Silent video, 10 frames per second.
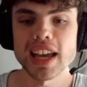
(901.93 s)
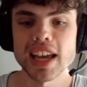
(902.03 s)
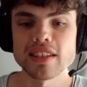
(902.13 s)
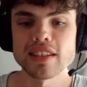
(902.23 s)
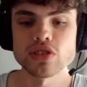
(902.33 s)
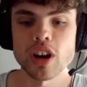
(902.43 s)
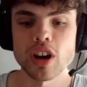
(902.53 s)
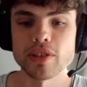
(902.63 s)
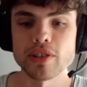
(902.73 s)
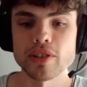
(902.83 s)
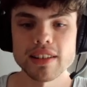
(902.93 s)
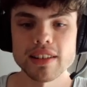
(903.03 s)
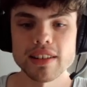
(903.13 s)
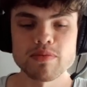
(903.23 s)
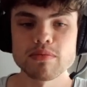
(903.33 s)
get top 38
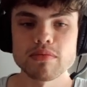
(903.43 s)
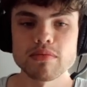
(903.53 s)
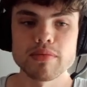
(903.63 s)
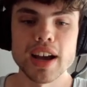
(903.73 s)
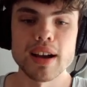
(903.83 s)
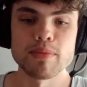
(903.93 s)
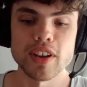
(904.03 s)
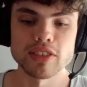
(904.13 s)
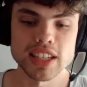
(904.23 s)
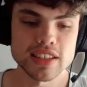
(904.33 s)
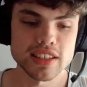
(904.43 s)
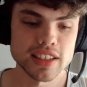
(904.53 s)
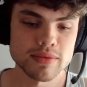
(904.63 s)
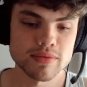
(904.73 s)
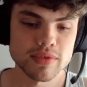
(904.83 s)
fairly easily,
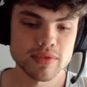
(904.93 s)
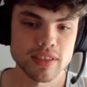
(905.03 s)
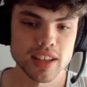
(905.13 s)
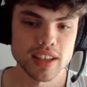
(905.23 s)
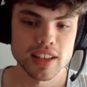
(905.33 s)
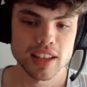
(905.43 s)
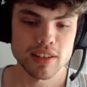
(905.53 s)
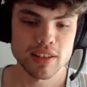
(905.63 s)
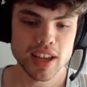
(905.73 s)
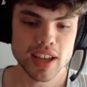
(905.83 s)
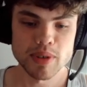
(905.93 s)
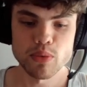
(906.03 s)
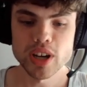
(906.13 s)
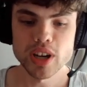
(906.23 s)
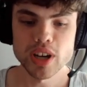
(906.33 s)
if that is my
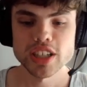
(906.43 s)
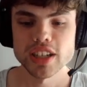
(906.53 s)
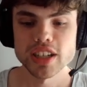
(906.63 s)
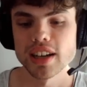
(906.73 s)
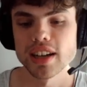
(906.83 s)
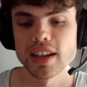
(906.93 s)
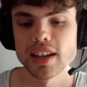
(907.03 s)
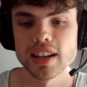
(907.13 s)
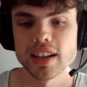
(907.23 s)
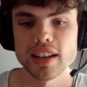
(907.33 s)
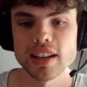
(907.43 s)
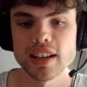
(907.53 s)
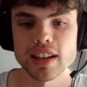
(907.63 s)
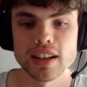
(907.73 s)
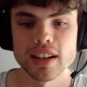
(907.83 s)
wish.
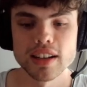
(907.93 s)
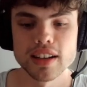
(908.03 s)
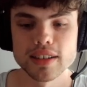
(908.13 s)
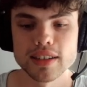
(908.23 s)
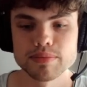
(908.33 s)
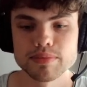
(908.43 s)
Kind